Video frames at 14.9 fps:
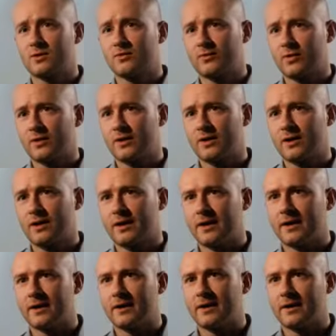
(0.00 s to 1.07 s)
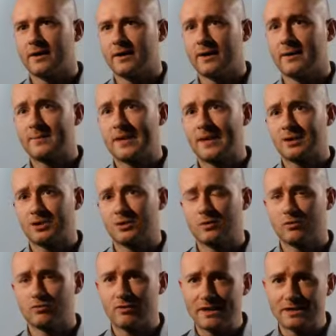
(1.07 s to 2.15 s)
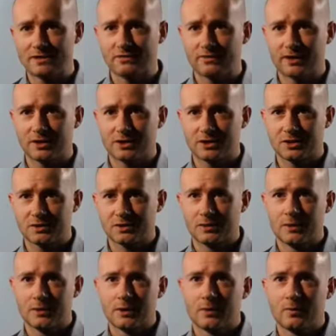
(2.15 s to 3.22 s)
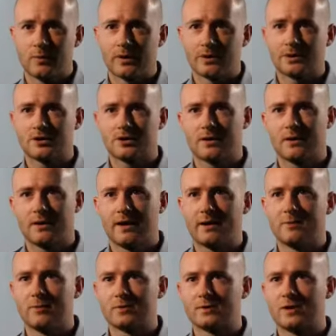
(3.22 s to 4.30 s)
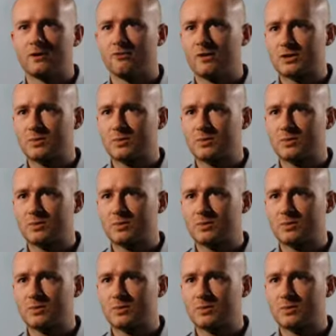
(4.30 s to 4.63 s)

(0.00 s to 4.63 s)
offer an application called Razorfish, which enables low-res